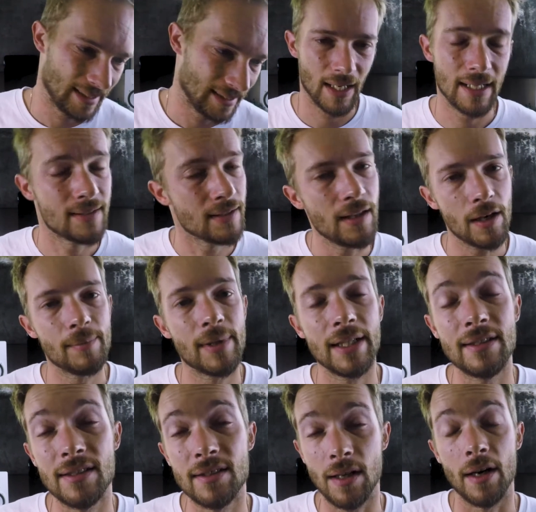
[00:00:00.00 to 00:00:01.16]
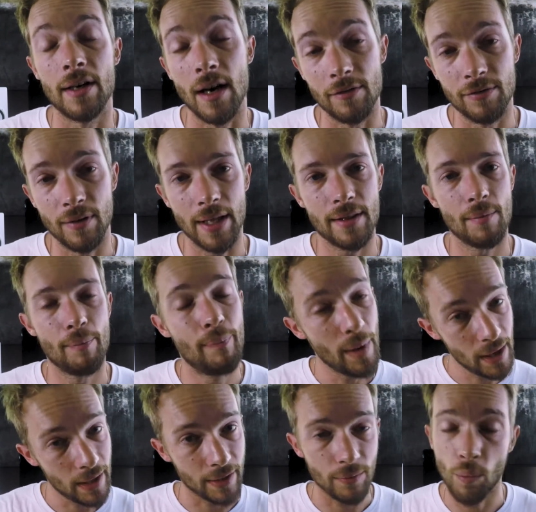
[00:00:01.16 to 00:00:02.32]
it's a lot of money to start off with.
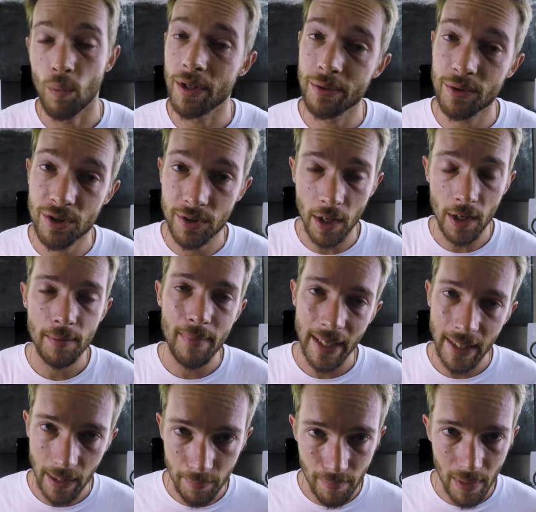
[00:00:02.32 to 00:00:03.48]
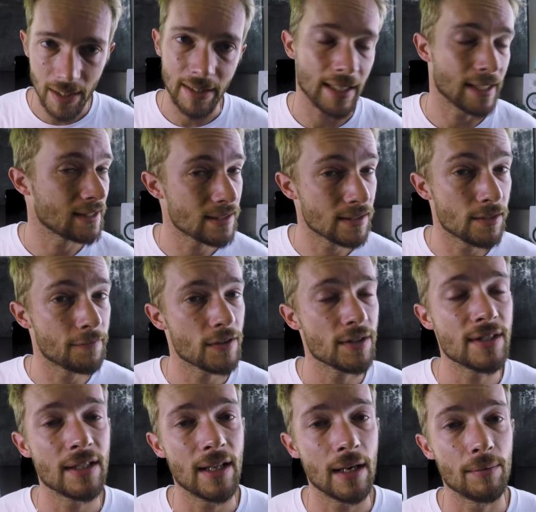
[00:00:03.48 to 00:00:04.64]
But when you start making money, and this is the first
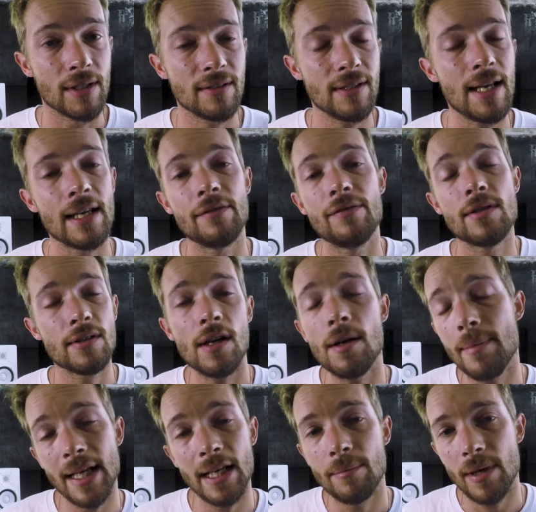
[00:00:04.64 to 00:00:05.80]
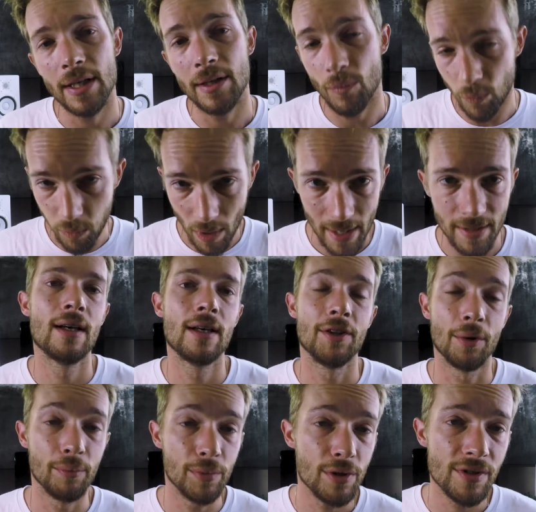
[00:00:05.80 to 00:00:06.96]
thing that I want to say, if you start making money with your
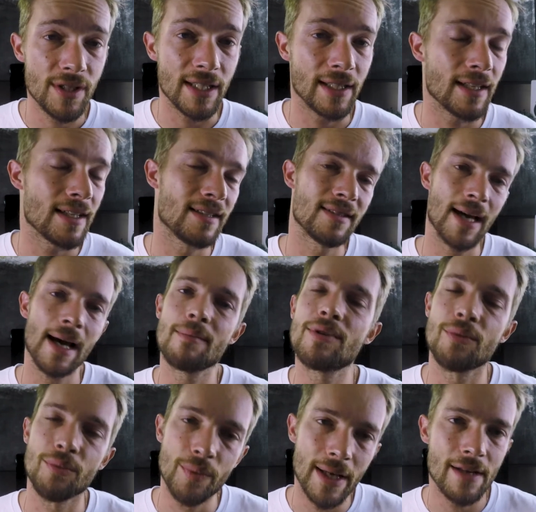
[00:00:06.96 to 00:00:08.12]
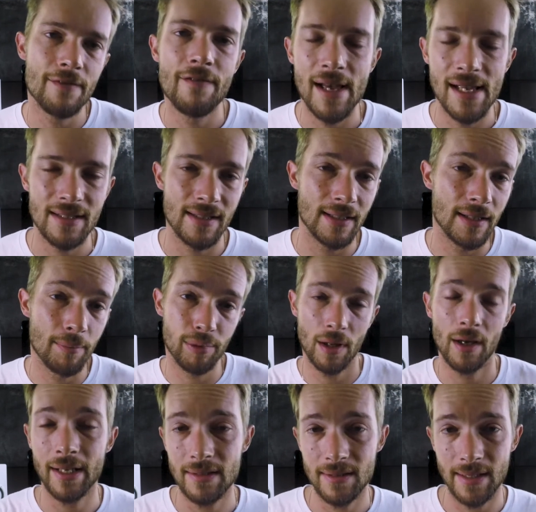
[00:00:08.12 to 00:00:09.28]
music, it's time to reinvest in the
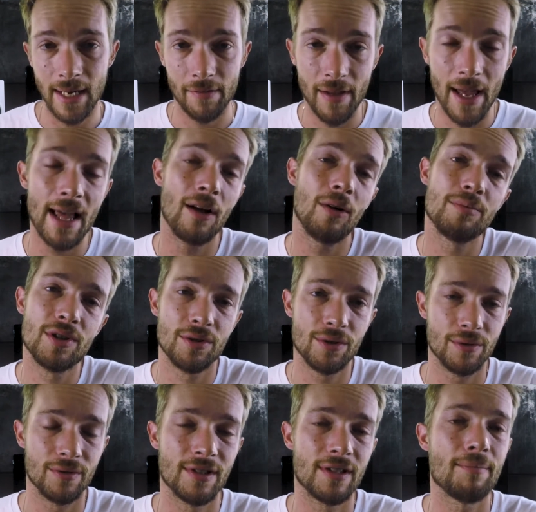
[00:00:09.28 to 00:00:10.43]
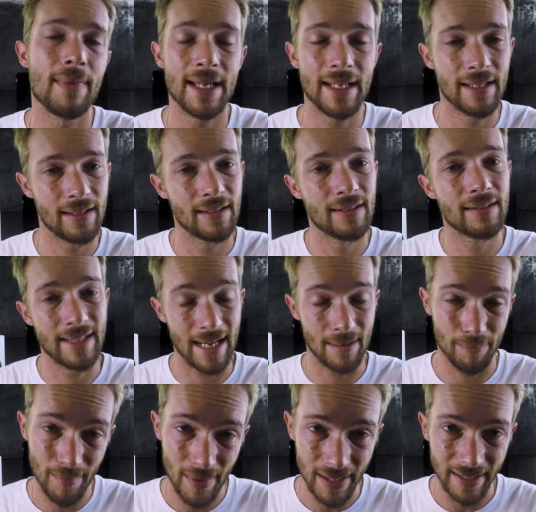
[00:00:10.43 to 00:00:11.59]
plugins that have helped you to make that
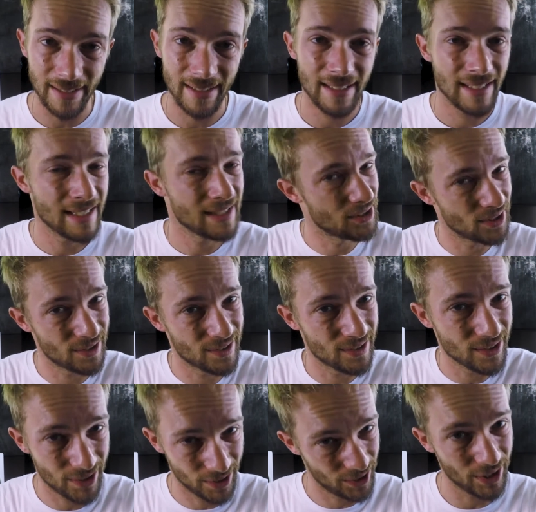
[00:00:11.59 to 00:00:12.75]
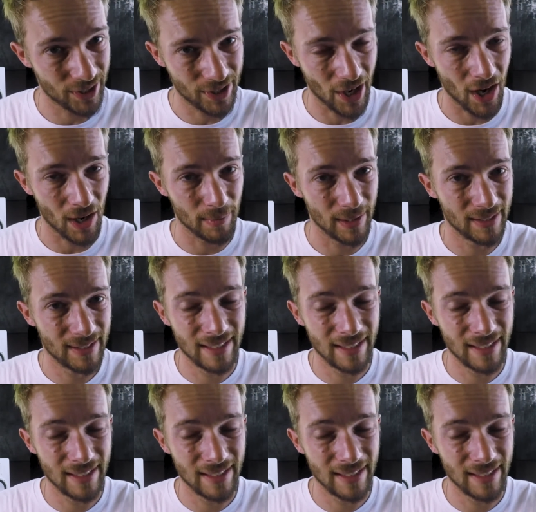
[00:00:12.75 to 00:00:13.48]
money. It's just good karma.